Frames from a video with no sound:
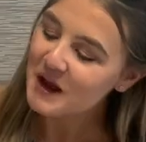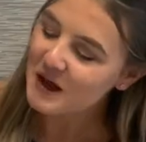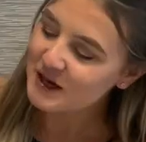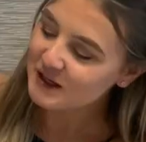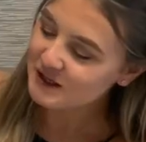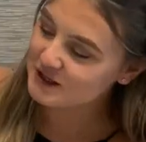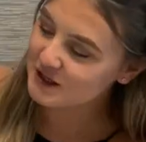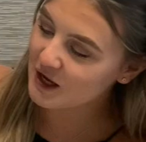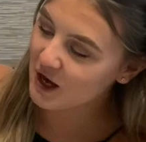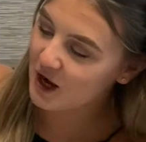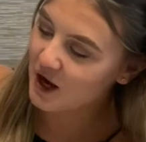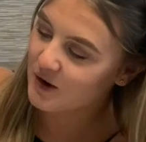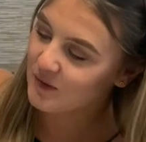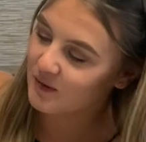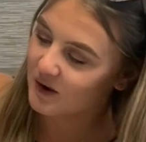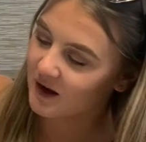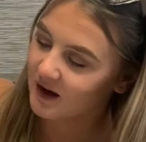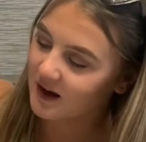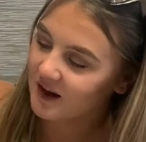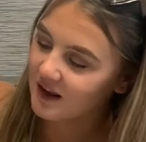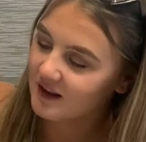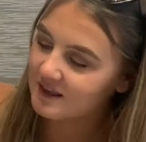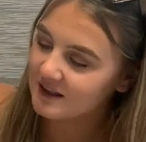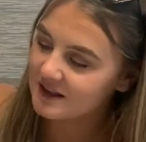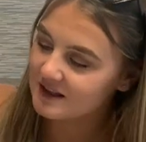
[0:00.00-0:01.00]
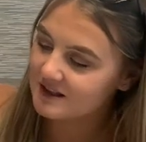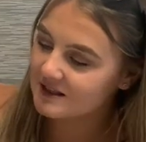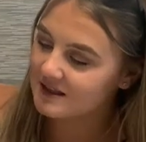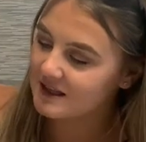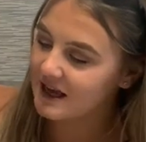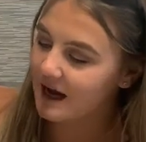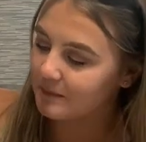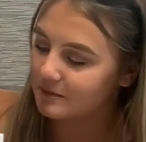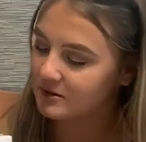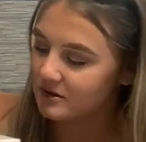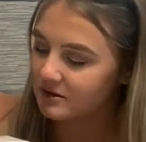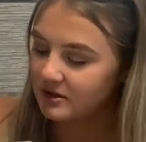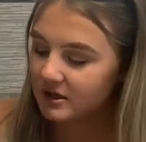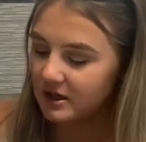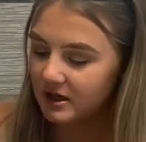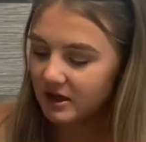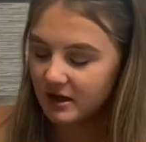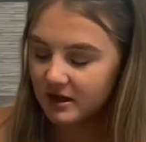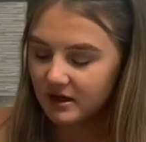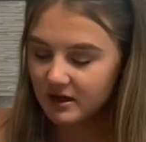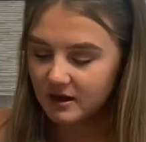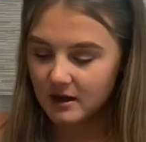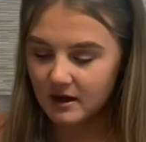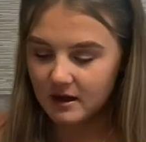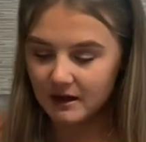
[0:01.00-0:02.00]
So this is
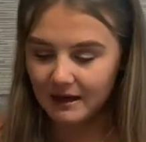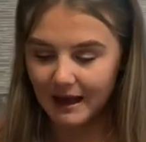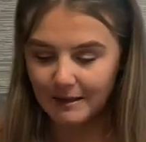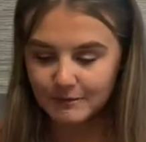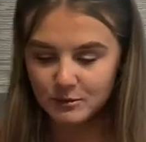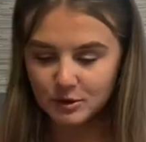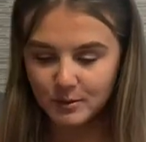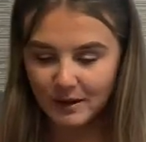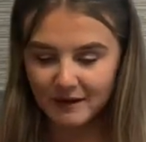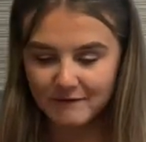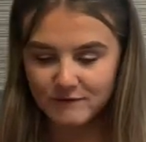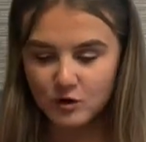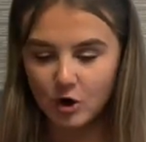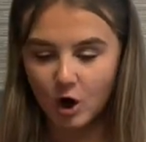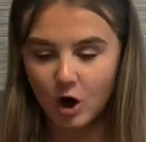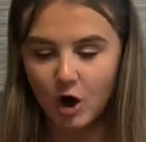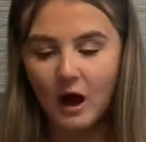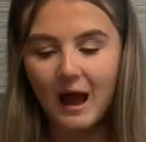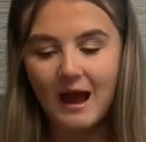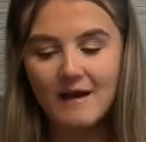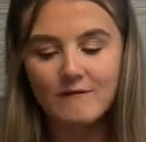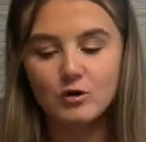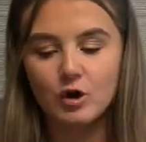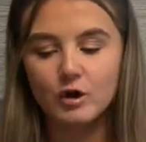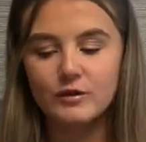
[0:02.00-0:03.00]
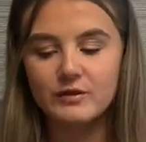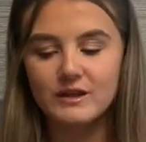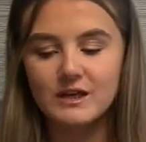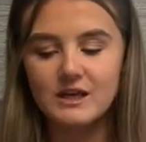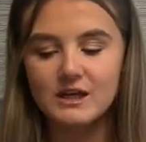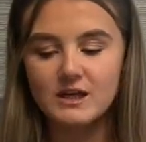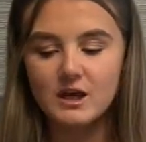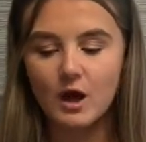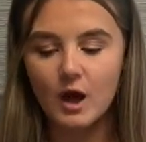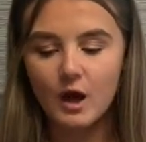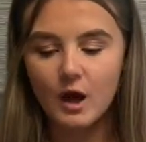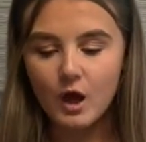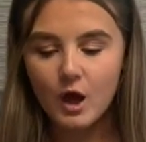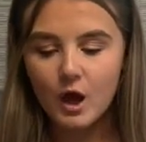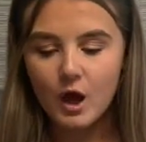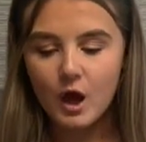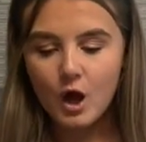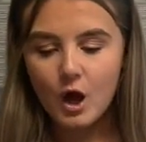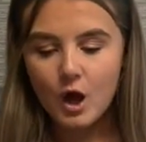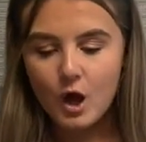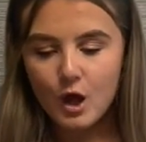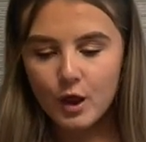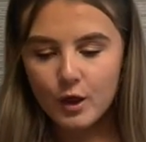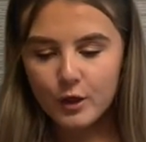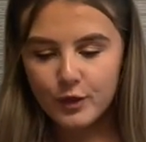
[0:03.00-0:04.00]
the laptop I've got. I've got the
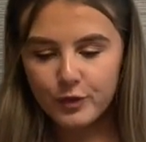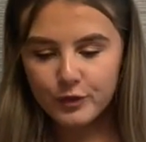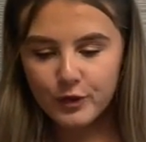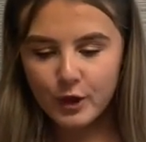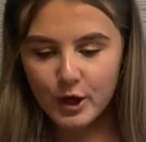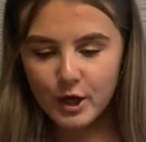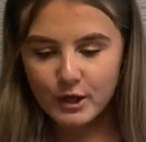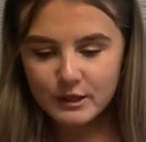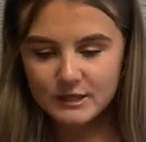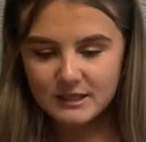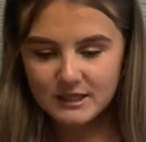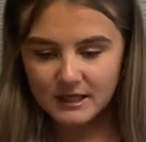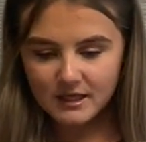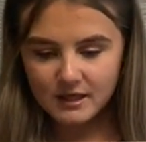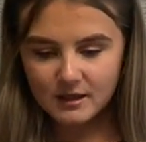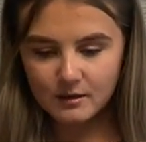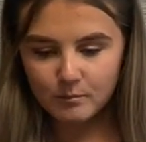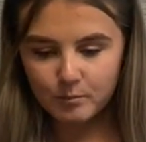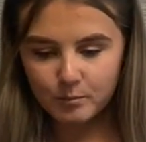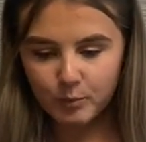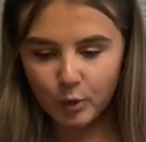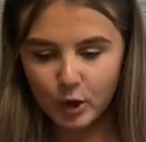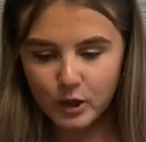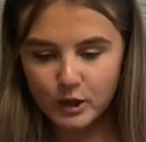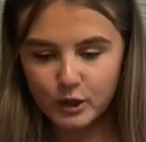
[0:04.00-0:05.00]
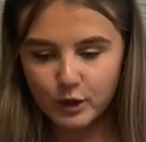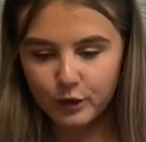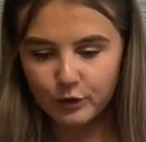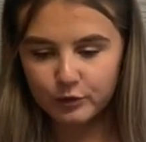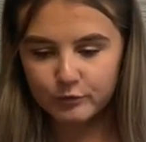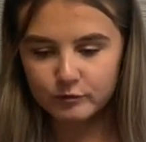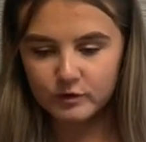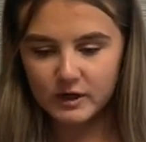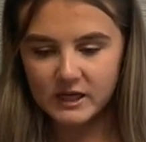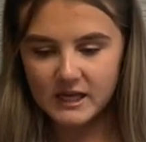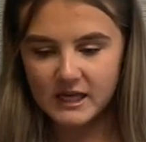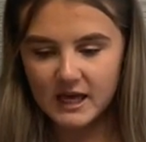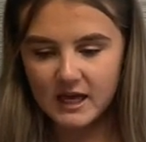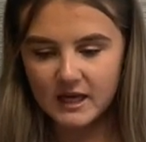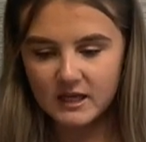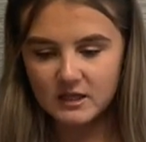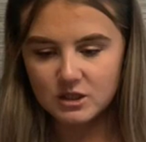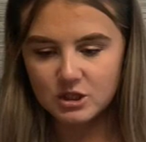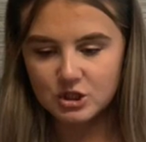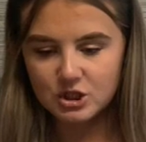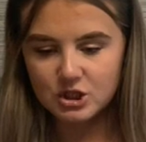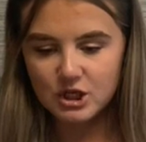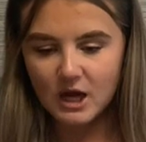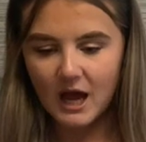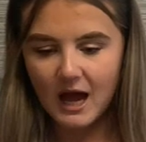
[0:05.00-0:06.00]
13.3
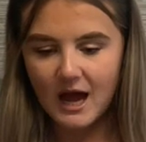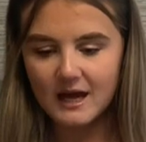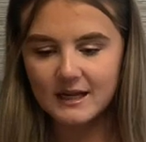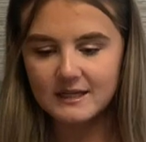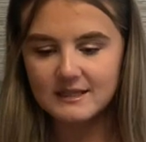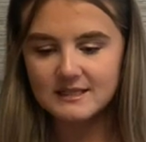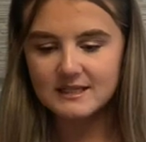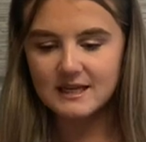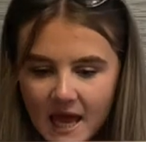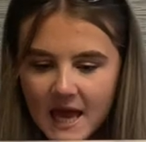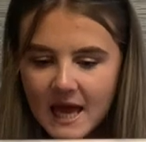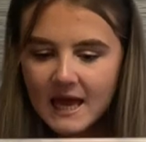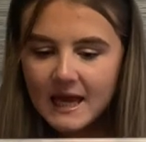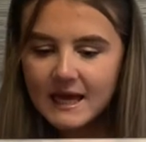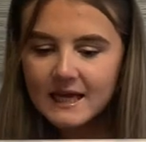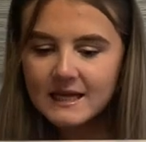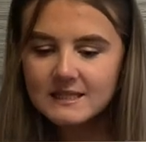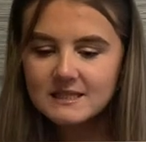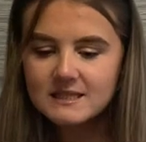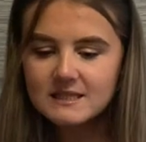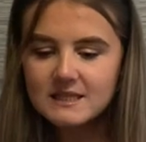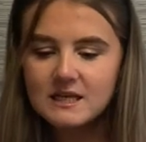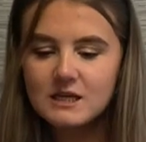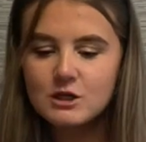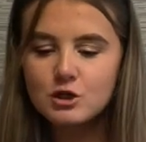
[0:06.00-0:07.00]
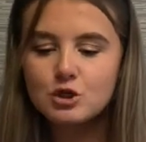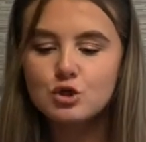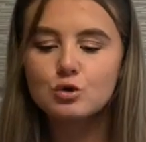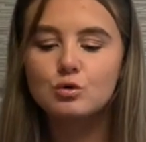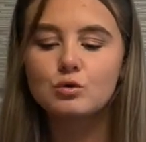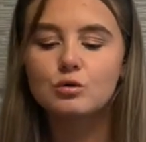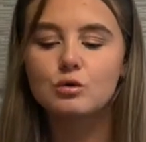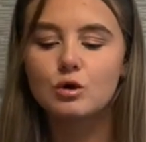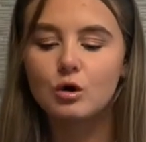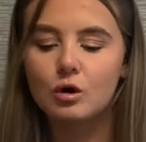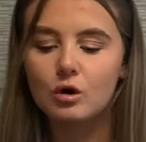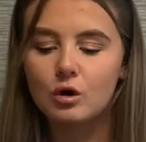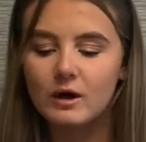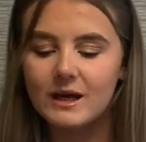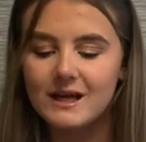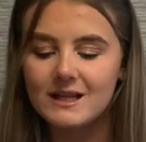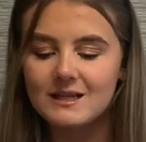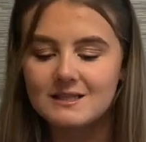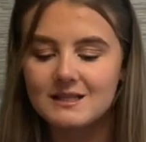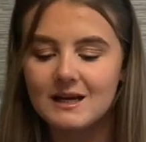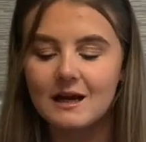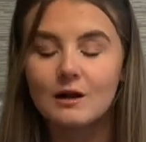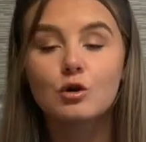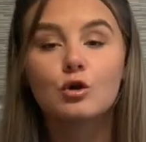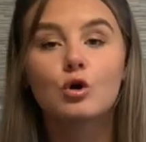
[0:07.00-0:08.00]
inch, and it's the dual core
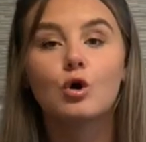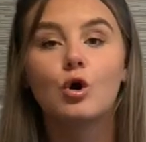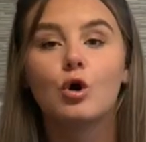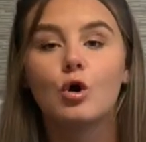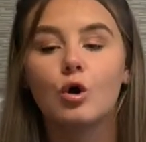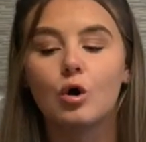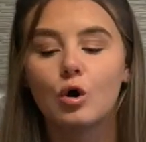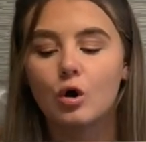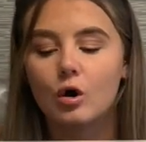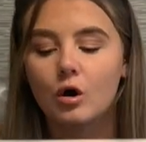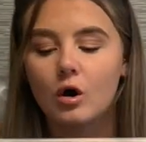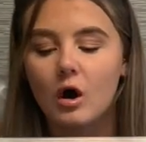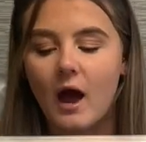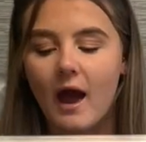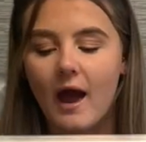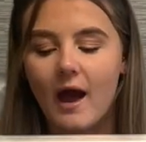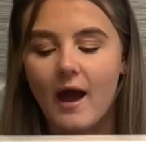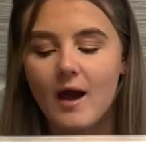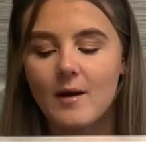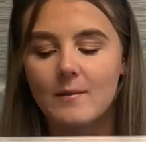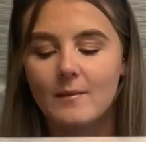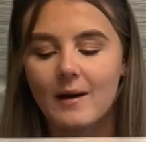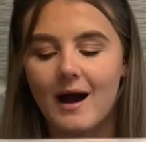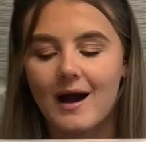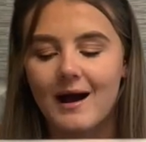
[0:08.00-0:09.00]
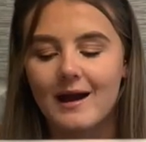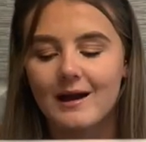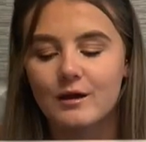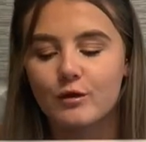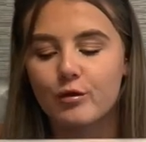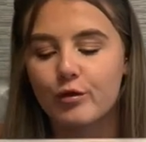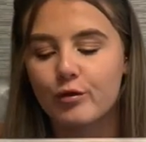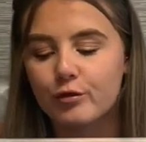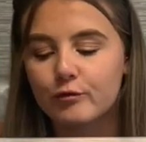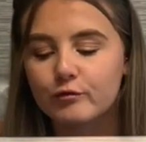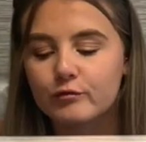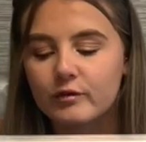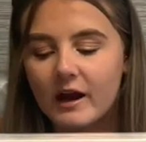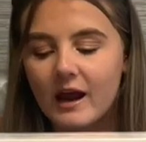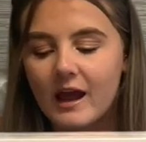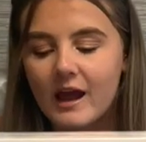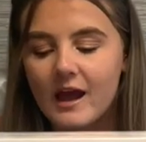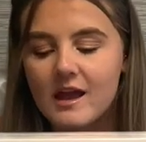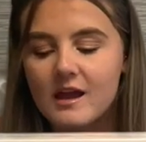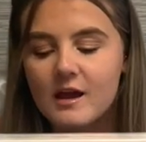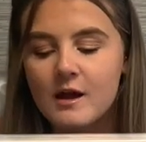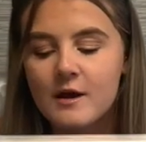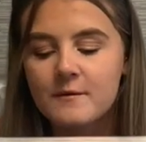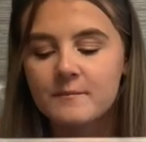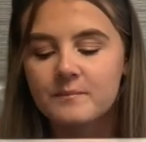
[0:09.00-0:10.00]
Intel Core
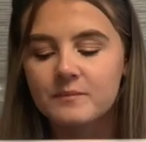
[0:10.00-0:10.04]
i3,